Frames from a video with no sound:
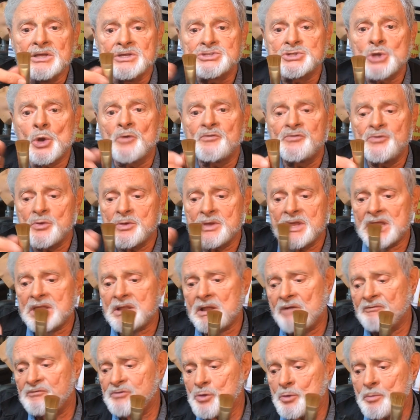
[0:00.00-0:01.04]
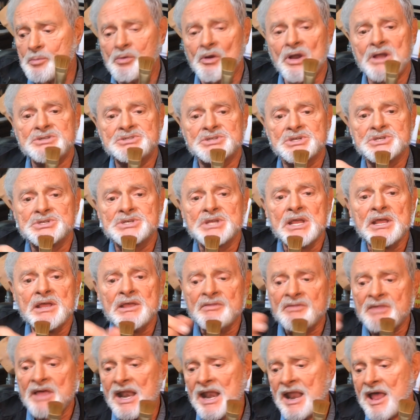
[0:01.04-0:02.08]
So if you get a few brushes
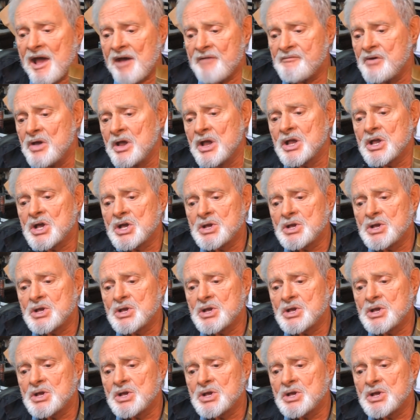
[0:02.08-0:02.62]
that have